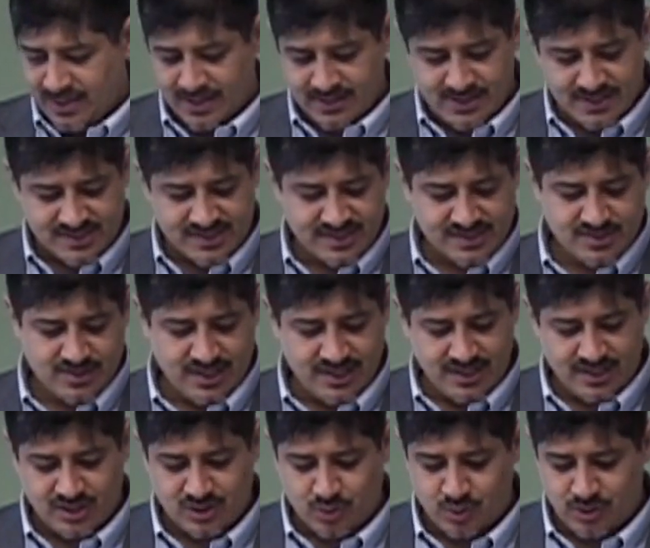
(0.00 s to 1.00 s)
And this is going to
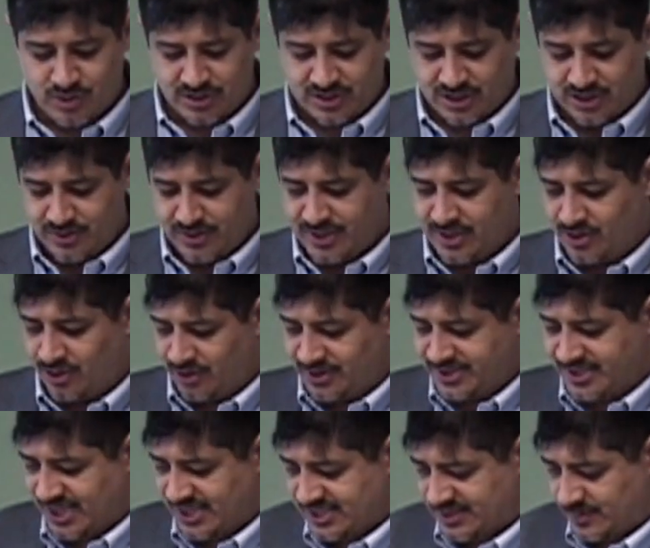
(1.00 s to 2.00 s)
include an
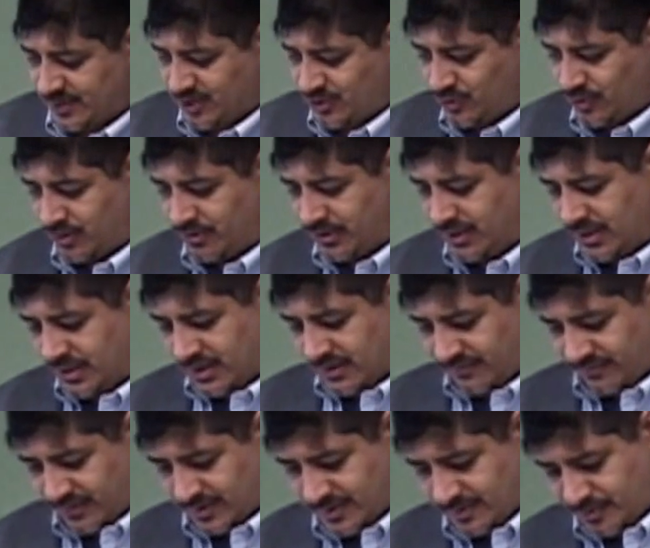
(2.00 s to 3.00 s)
Old Testament quote
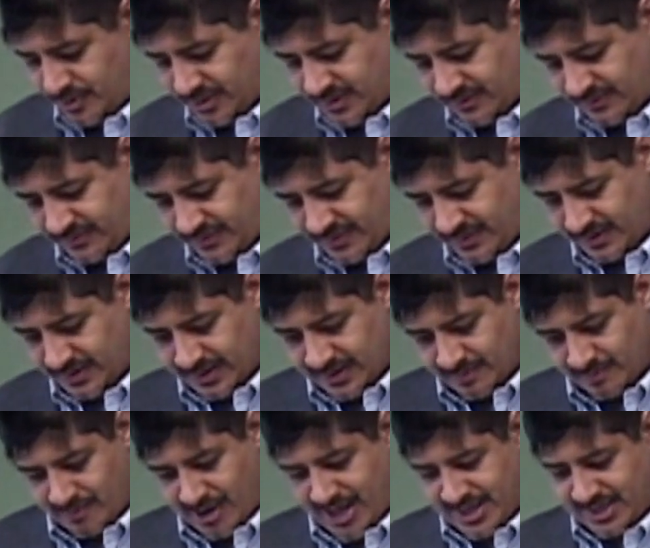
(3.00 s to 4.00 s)
from the book of
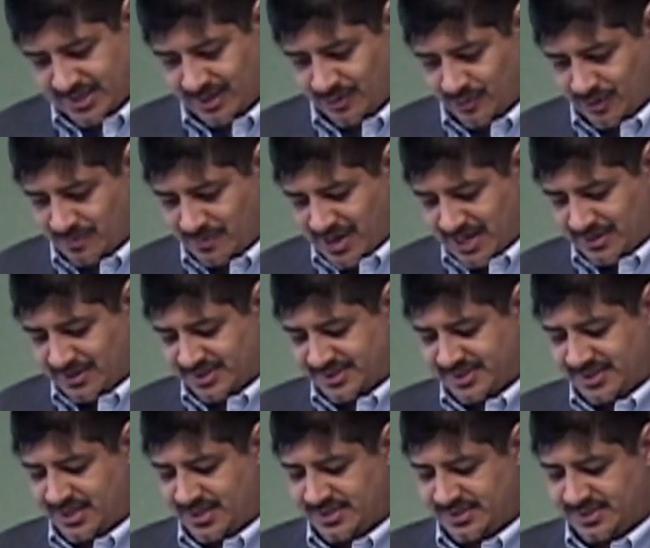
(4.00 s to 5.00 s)
Micah, where Micah
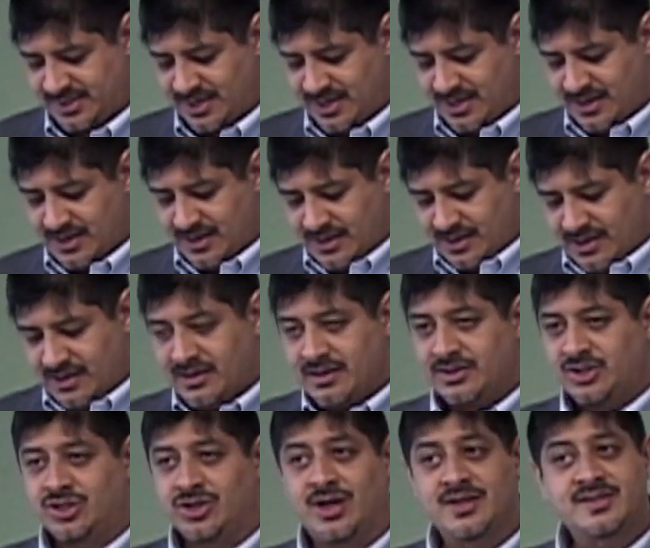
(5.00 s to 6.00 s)
says,
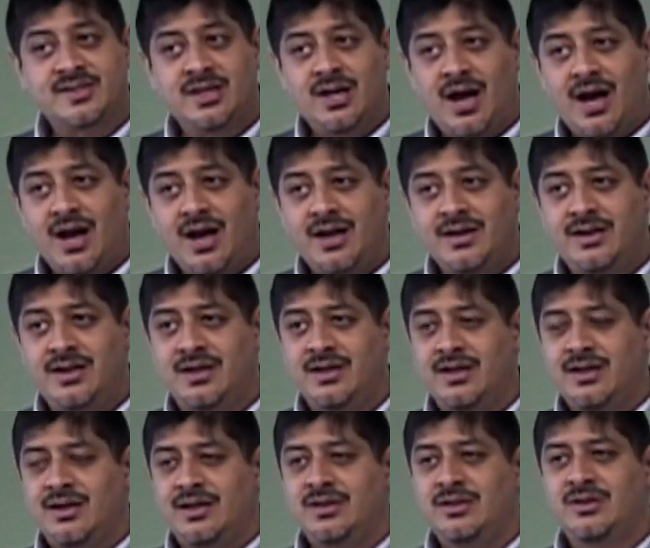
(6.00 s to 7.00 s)
Trust God.
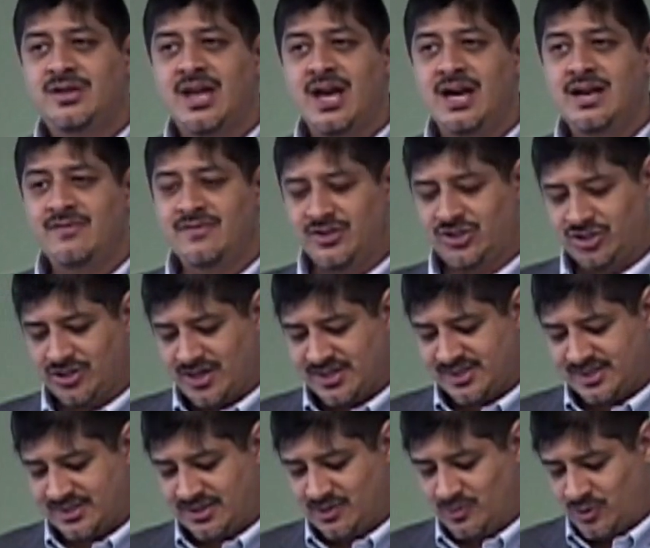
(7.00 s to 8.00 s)
You can't even
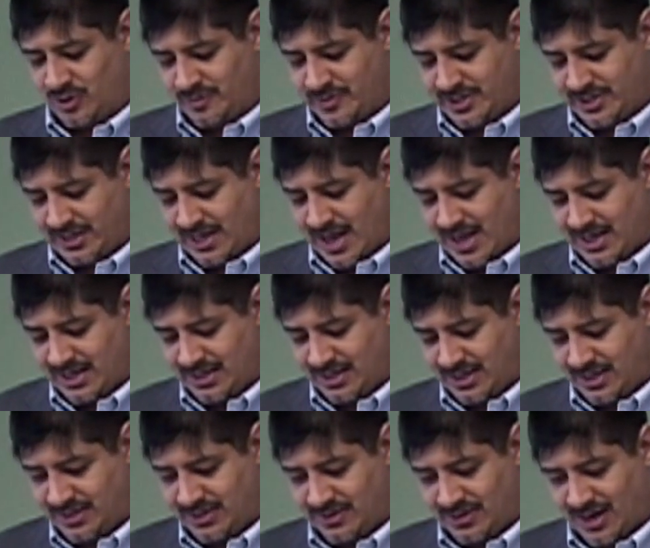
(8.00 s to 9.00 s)
trust the woman lying
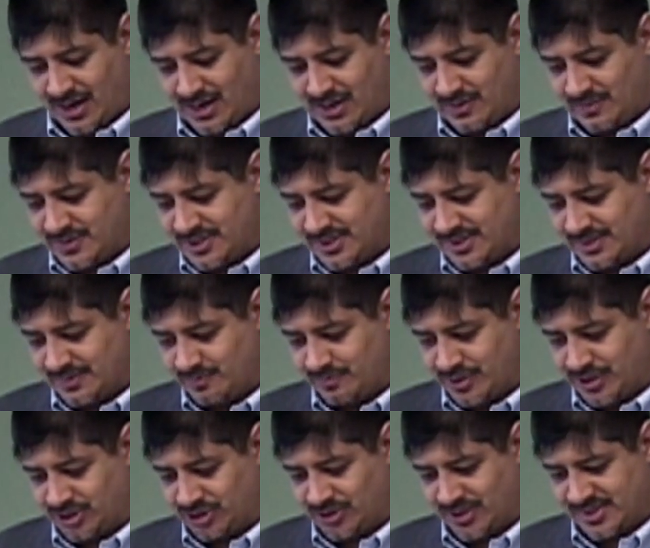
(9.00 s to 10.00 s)
in your arms,
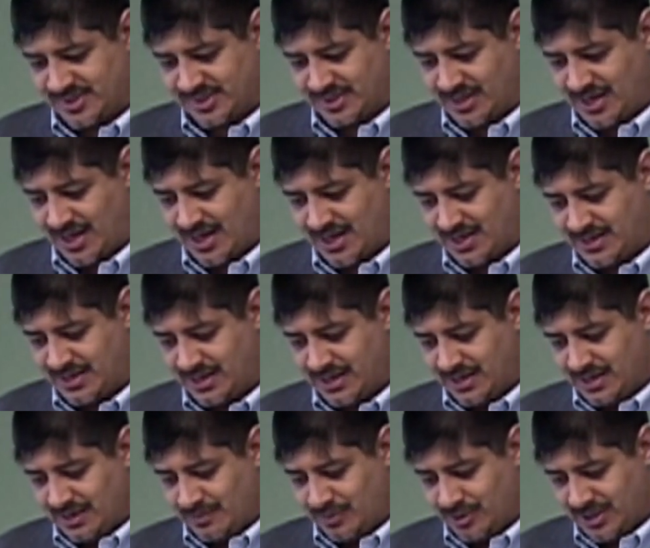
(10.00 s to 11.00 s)
but trust God.
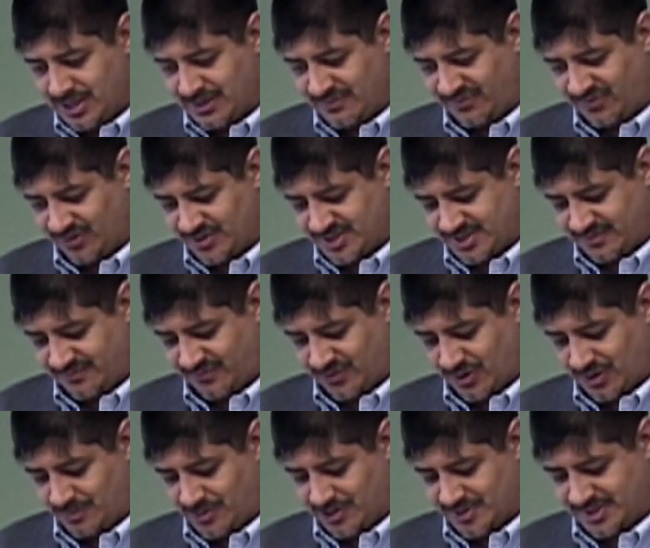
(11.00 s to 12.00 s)
Put him first and
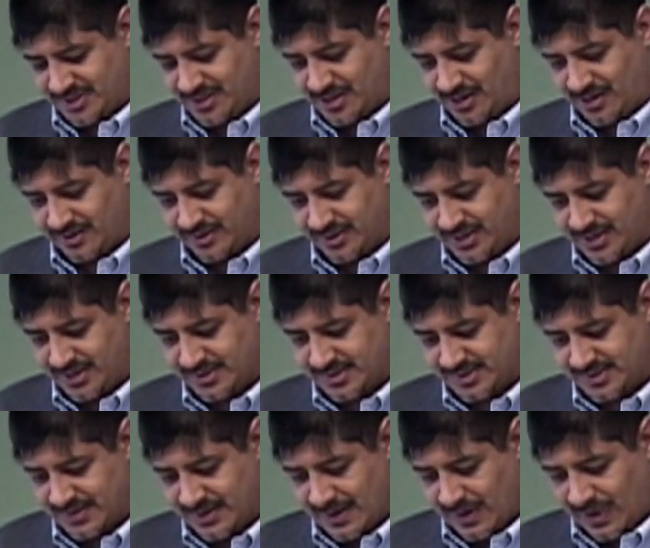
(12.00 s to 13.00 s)
foremost in all
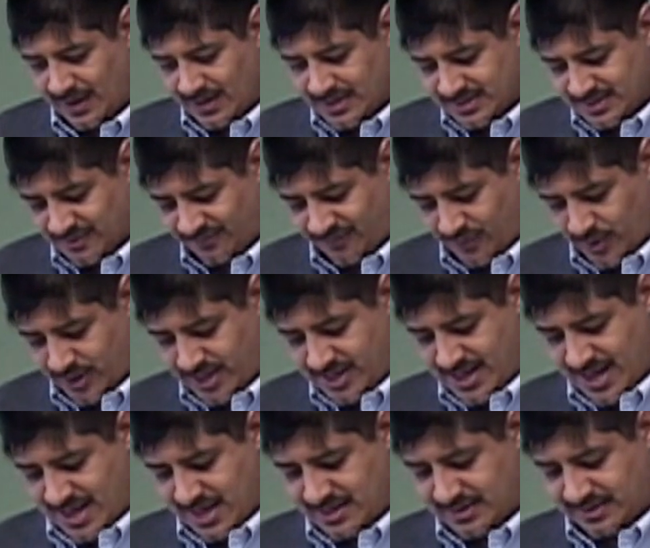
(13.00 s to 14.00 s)
things. So
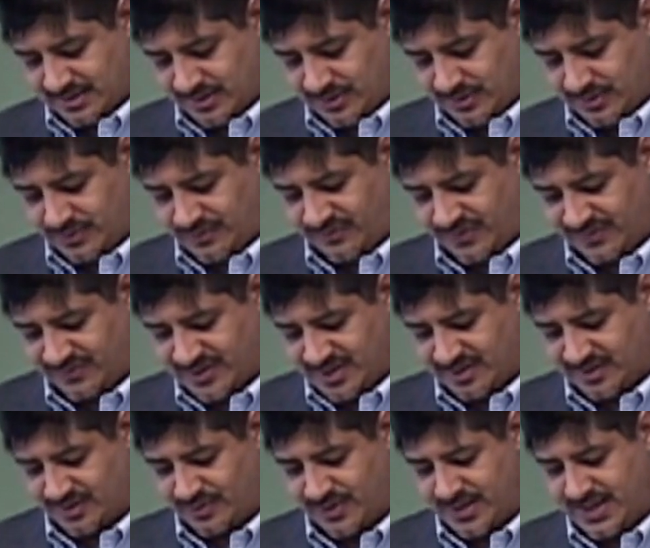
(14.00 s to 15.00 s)
49 through
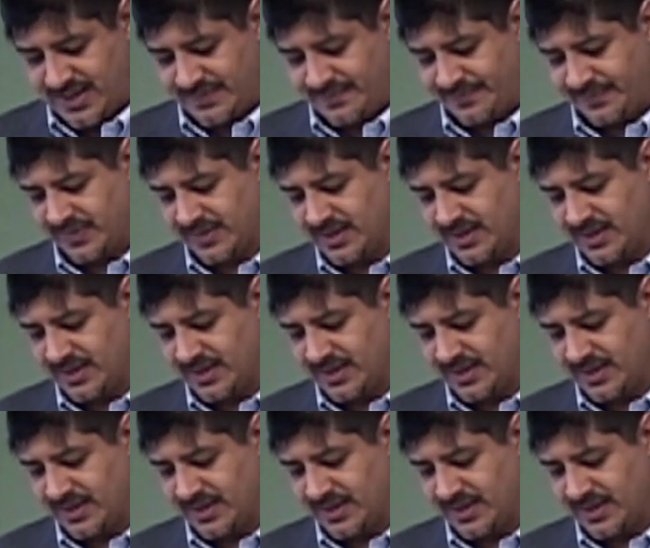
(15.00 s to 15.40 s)
53.